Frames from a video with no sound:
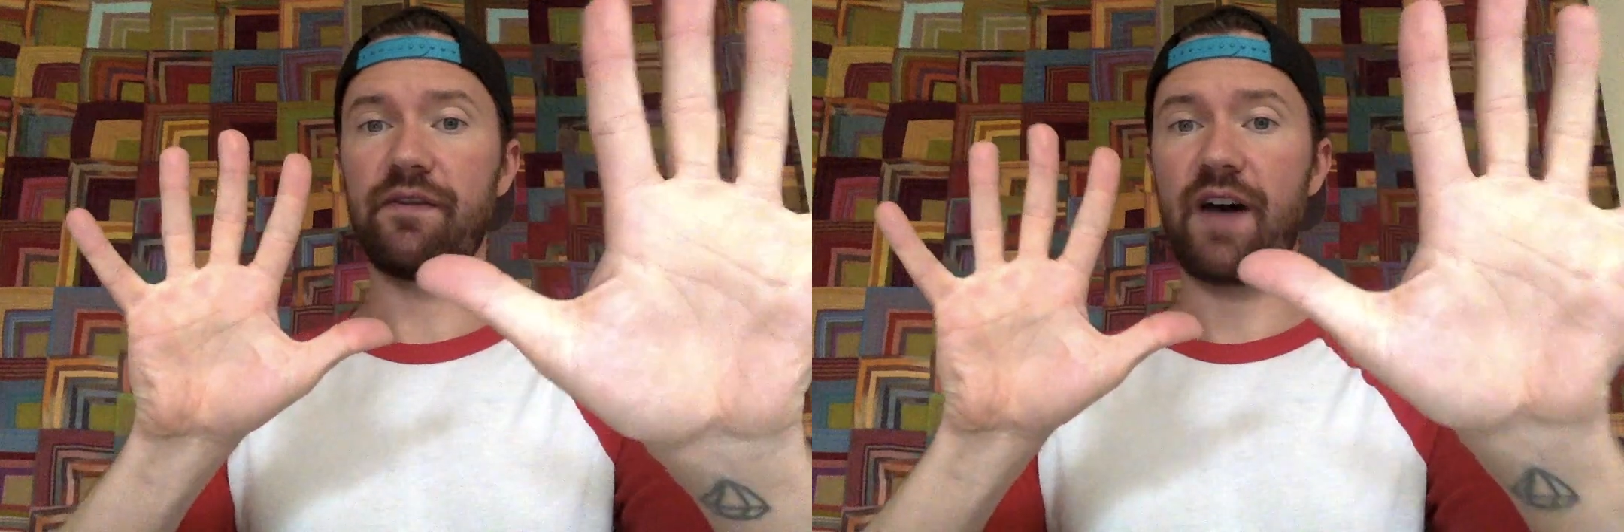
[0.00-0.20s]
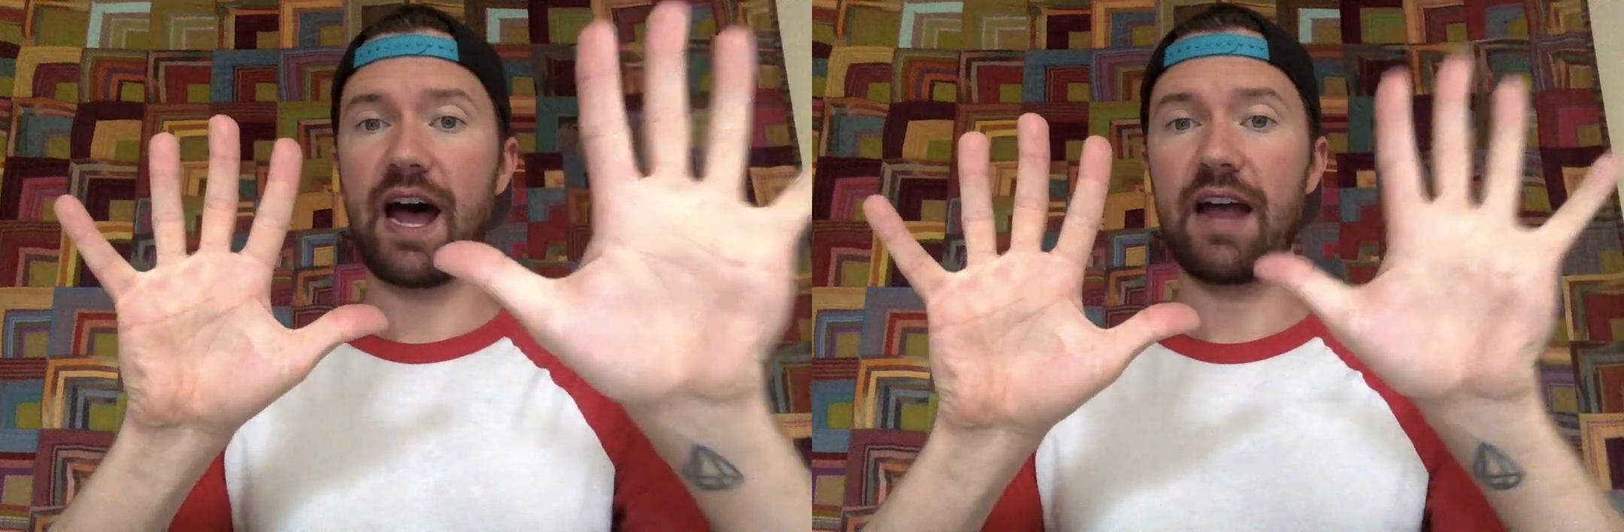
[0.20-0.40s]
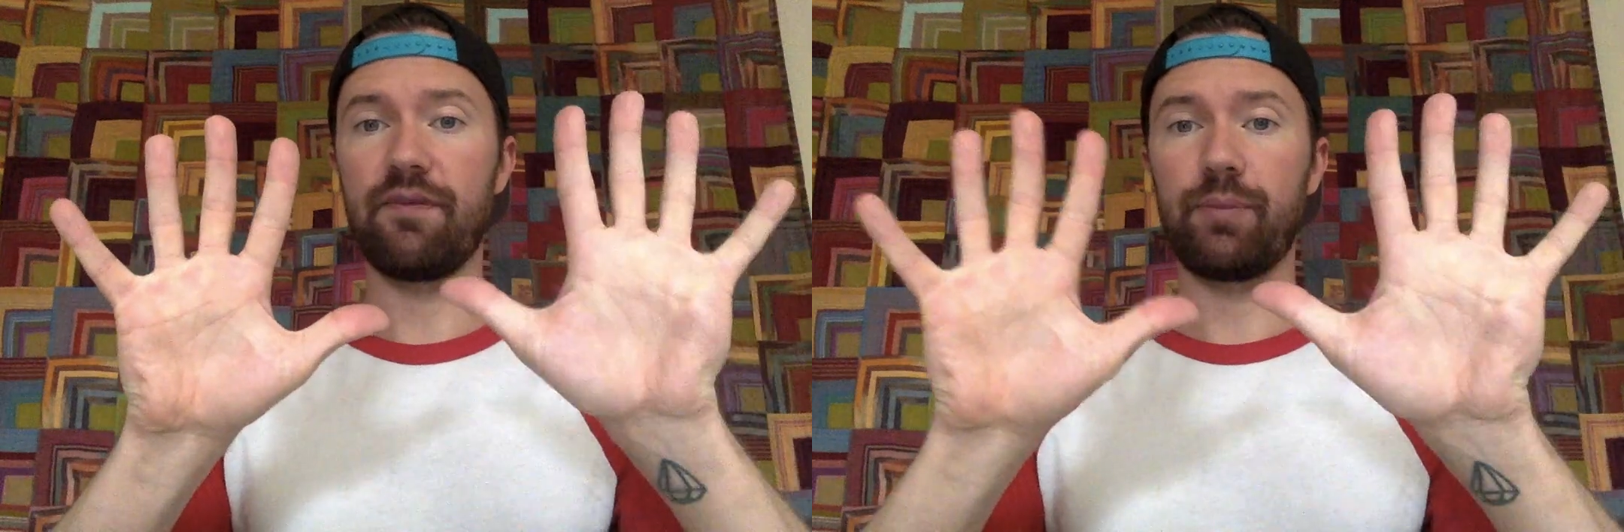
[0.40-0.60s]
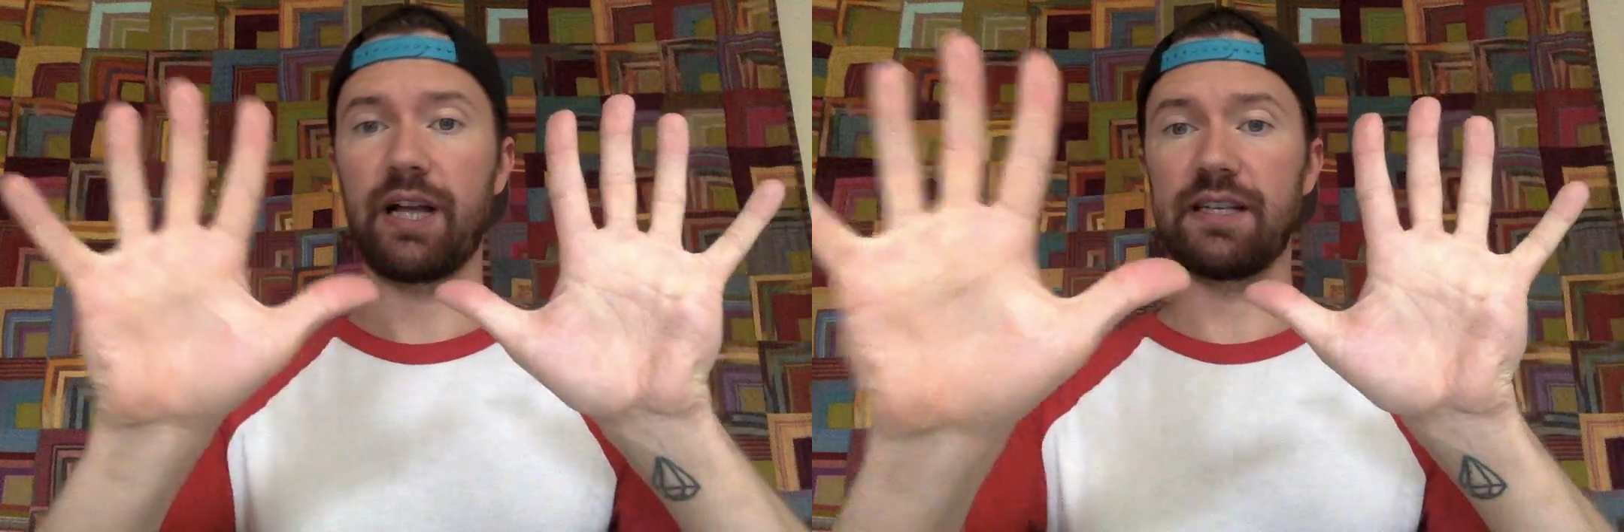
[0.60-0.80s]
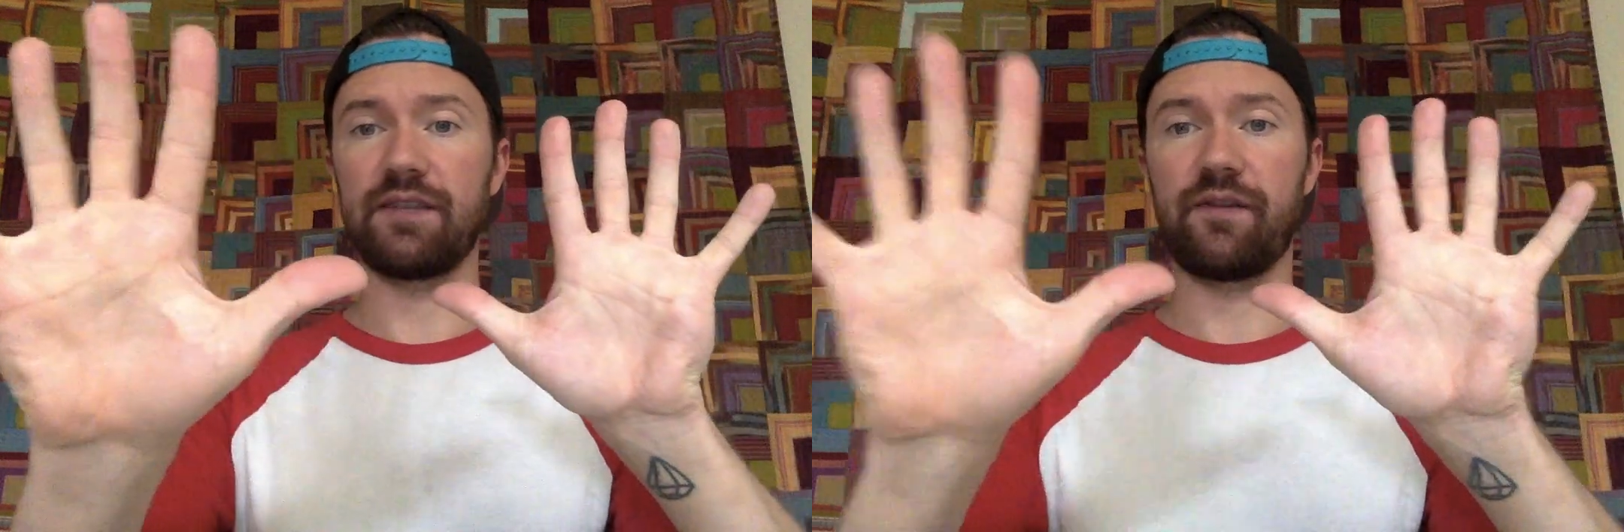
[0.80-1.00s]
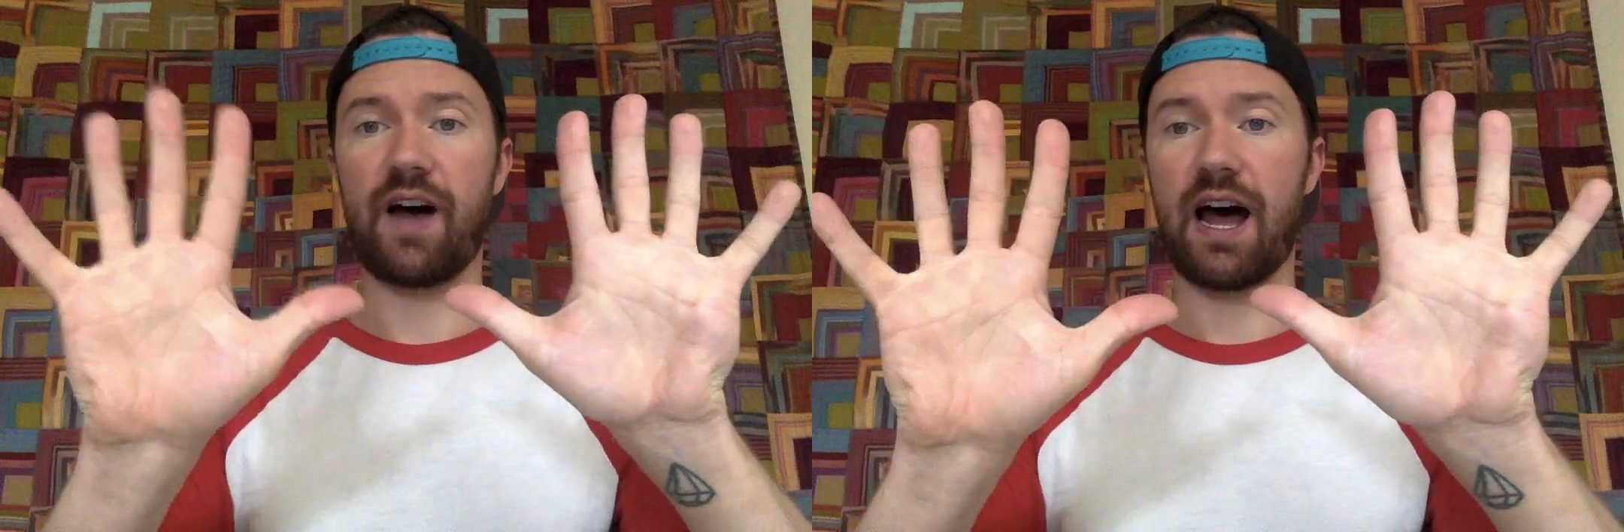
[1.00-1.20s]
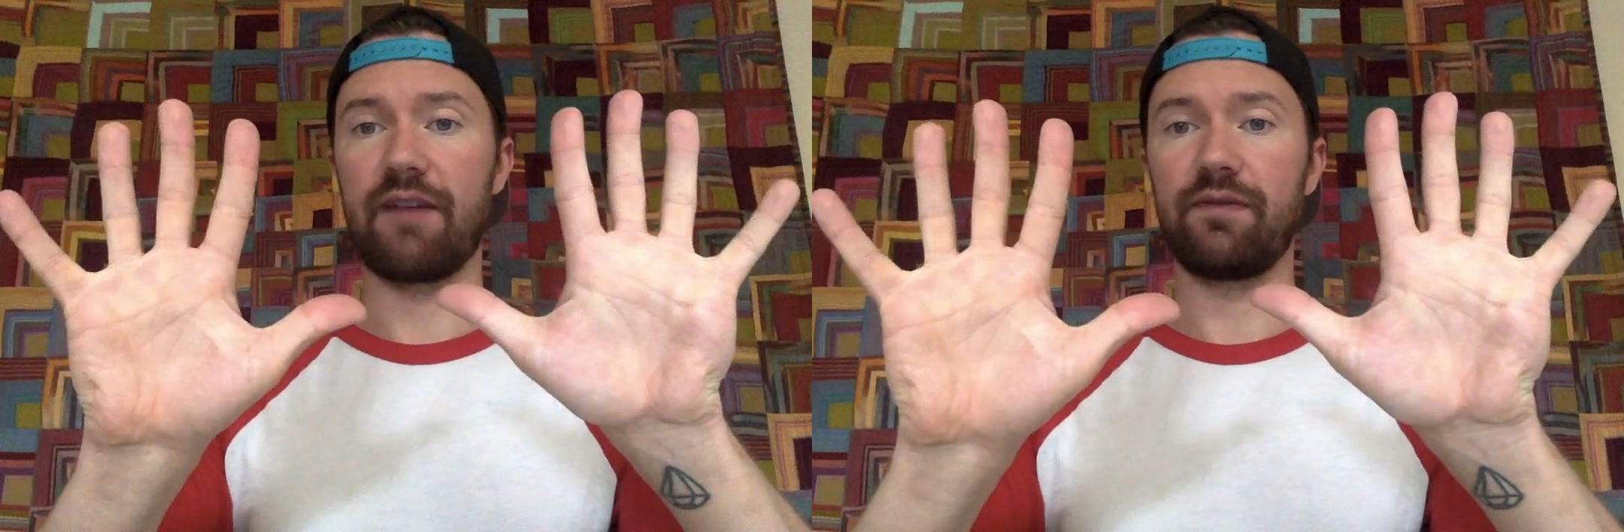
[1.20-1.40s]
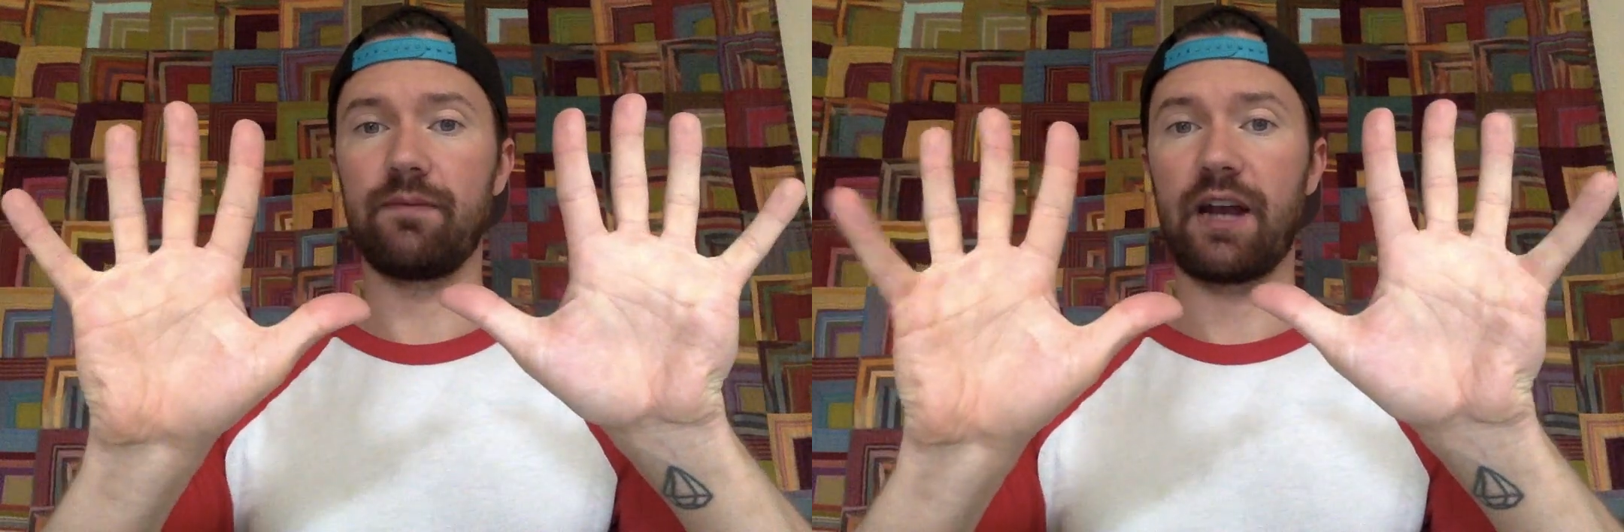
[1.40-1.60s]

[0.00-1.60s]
5 plus 5.